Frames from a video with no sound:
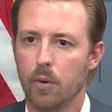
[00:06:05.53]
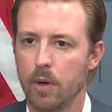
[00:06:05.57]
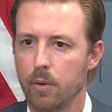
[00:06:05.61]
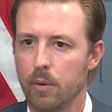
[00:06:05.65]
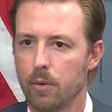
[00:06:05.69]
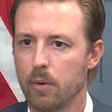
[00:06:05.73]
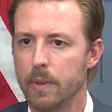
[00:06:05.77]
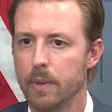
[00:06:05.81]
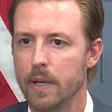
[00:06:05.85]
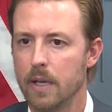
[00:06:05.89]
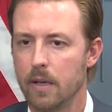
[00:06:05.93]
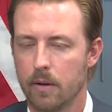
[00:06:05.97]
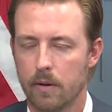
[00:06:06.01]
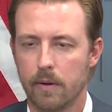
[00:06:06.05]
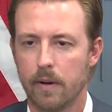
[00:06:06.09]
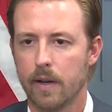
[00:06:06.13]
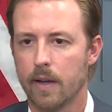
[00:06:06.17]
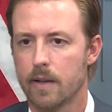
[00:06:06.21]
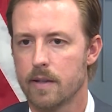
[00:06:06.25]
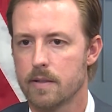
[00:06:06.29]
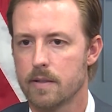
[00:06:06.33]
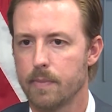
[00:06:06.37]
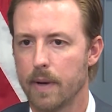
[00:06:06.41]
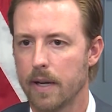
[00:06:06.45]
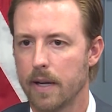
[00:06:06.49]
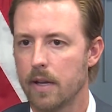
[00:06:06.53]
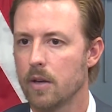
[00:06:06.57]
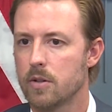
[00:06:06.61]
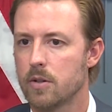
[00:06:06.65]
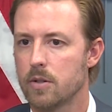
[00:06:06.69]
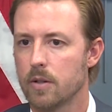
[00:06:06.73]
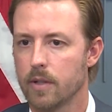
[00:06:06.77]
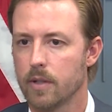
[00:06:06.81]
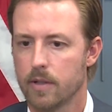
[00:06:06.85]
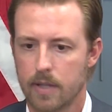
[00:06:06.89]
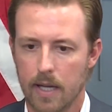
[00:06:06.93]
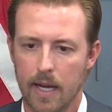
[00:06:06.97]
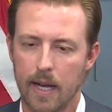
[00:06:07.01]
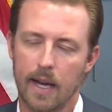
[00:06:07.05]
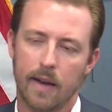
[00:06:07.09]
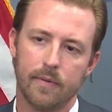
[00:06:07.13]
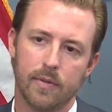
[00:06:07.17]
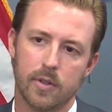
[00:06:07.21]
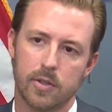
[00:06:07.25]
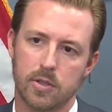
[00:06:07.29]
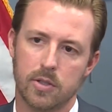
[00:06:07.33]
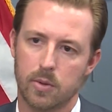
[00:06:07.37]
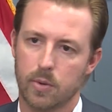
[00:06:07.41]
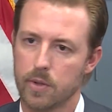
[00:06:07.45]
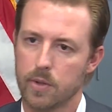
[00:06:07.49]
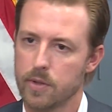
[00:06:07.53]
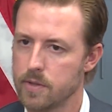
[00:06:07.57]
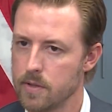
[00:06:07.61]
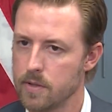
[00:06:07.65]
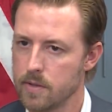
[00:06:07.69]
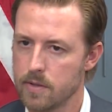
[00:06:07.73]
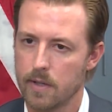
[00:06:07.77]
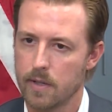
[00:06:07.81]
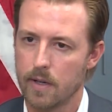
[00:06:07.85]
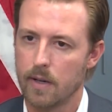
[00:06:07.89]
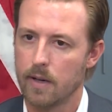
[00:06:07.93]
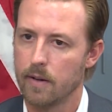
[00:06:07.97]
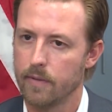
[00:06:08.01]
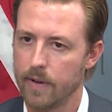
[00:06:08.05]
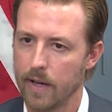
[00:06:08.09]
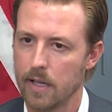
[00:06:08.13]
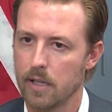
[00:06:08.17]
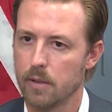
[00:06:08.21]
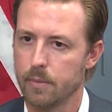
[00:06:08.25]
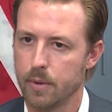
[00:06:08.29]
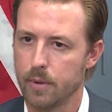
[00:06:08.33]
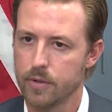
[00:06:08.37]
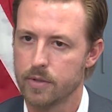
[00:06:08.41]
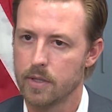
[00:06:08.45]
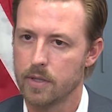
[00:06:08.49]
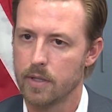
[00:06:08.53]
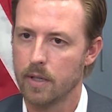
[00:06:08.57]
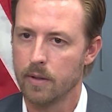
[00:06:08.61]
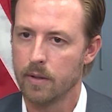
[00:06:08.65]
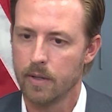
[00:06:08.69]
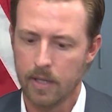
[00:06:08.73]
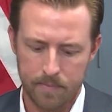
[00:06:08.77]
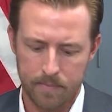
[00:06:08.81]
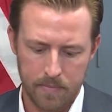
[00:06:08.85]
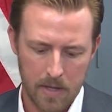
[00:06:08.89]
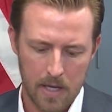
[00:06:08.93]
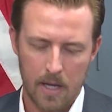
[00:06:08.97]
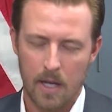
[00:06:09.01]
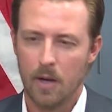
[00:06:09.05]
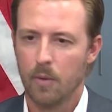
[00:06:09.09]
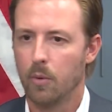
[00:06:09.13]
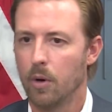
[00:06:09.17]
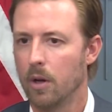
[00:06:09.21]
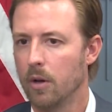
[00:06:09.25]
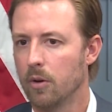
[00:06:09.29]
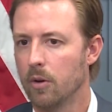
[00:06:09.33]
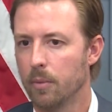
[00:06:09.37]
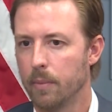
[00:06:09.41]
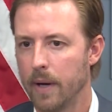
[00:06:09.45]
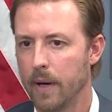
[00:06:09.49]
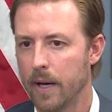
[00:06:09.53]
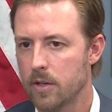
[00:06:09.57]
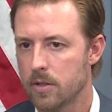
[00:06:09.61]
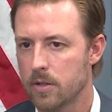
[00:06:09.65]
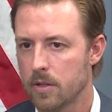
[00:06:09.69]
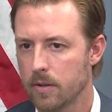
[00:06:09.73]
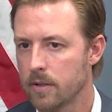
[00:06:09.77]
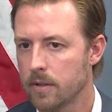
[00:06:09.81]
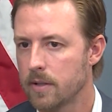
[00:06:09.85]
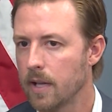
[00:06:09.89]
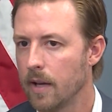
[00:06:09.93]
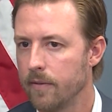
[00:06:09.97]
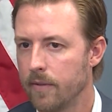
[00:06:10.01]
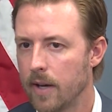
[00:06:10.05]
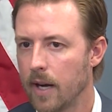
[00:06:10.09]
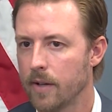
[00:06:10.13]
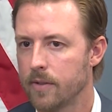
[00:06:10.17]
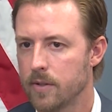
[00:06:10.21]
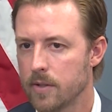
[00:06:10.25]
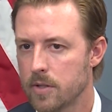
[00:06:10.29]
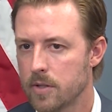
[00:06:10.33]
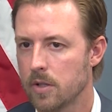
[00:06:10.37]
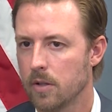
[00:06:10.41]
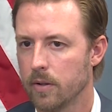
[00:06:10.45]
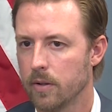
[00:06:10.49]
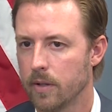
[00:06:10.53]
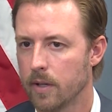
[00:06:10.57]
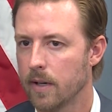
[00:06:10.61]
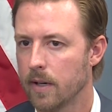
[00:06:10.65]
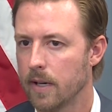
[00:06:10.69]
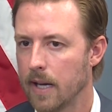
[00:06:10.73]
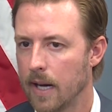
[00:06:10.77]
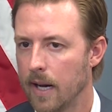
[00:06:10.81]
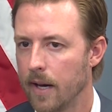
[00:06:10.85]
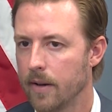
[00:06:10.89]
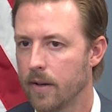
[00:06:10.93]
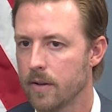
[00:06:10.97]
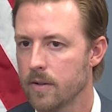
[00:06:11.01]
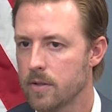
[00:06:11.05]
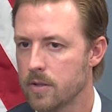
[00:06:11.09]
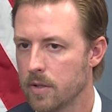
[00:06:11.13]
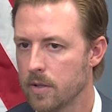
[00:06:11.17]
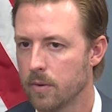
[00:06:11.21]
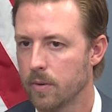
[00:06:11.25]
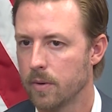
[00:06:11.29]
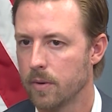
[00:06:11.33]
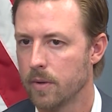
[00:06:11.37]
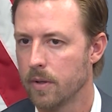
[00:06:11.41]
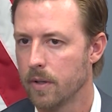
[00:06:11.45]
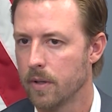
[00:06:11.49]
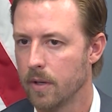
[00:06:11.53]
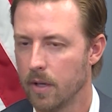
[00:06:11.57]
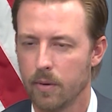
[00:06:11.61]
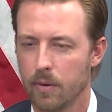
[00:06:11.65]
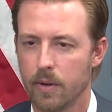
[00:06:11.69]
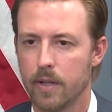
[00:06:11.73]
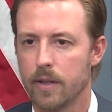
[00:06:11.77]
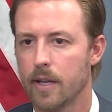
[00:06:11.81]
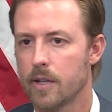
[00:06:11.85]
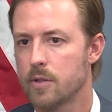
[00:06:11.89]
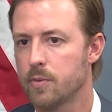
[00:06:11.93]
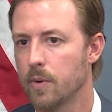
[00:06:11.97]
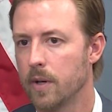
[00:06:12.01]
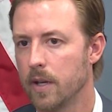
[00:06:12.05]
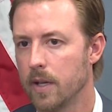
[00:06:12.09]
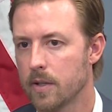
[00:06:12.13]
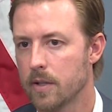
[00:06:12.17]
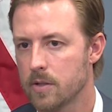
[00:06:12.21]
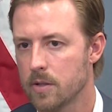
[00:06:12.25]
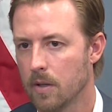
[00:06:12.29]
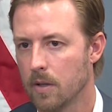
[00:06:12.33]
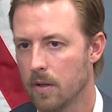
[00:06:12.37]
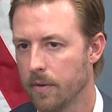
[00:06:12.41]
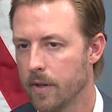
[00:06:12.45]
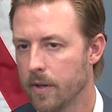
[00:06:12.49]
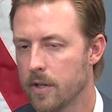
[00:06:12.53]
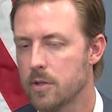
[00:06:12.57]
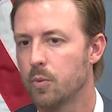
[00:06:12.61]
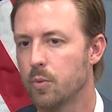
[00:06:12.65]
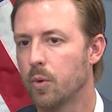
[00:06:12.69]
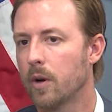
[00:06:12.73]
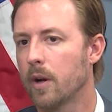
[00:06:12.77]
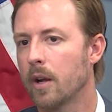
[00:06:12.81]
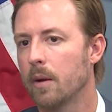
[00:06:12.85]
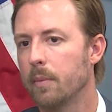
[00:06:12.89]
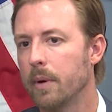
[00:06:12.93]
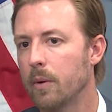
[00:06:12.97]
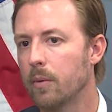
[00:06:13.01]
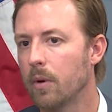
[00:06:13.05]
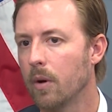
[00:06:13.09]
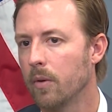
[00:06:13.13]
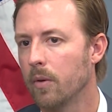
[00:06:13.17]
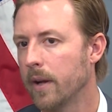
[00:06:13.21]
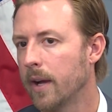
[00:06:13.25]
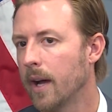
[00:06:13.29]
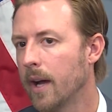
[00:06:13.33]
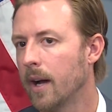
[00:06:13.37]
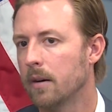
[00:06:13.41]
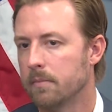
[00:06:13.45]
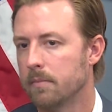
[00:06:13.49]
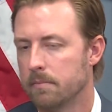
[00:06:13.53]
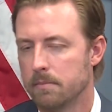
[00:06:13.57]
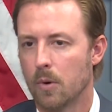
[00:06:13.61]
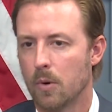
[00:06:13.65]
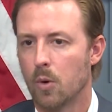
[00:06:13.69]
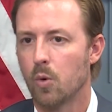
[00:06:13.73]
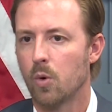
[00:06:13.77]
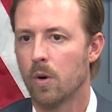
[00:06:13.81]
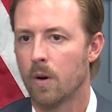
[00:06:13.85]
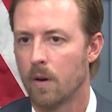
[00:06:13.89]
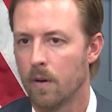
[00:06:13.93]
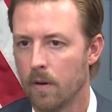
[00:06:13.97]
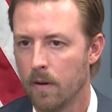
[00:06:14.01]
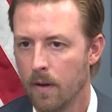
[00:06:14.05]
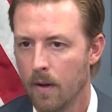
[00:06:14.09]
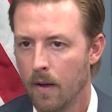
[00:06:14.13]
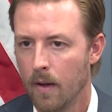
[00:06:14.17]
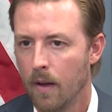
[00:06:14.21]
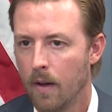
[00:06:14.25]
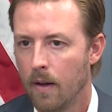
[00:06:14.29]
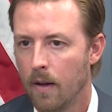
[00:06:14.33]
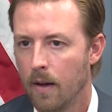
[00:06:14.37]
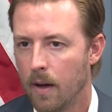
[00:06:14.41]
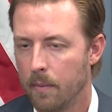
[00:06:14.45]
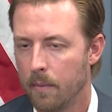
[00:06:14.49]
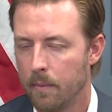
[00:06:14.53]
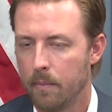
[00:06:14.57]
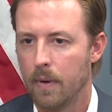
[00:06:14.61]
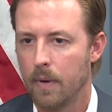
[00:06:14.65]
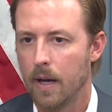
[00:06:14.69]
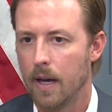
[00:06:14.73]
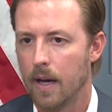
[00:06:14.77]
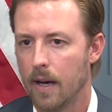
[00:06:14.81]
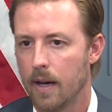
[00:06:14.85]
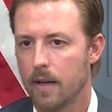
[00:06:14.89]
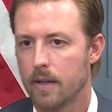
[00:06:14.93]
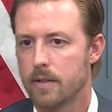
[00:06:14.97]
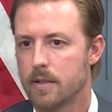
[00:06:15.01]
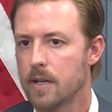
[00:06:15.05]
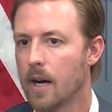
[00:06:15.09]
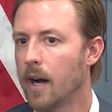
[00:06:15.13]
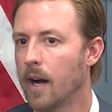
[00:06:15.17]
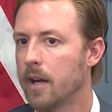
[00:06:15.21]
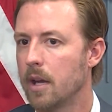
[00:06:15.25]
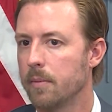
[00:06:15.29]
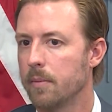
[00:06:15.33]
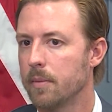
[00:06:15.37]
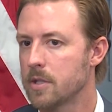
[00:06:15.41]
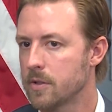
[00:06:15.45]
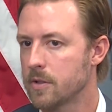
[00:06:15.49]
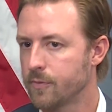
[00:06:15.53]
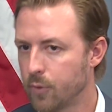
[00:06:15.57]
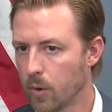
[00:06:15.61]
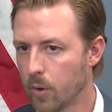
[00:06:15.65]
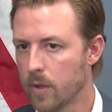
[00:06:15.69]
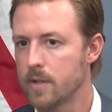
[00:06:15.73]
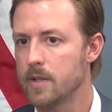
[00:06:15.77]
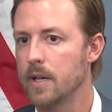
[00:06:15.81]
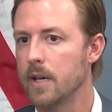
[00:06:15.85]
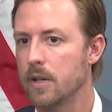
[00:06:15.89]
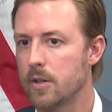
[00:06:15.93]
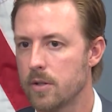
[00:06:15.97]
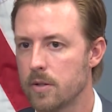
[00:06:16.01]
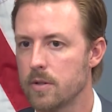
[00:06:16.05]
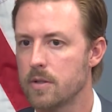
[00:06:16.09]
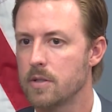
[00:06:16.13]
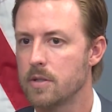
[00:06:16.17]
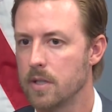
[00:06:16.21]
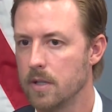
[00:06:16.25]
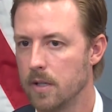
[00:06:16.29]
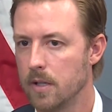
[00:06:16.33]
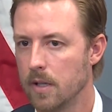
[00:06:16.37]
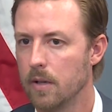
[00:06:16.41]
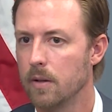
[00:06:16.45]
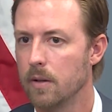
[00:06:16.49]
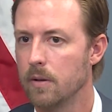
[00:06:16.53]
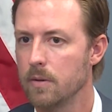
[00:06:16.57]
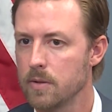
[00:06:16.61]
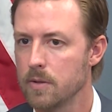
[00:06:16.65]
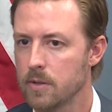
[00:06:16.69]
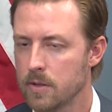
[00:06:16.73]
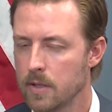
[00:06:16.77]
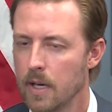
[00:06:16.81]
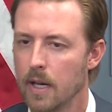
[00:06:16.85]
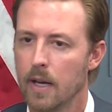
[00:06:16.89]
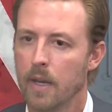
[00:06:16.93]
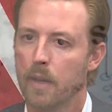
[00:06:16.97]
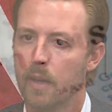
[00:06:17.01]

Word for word: we will be doing is making sure that they have the sources there available to do it. We will make sure that they've got this clear guidance in order to do it. That's where you saw this. We're going to be rolling out more um, uh, documents for teachers to use.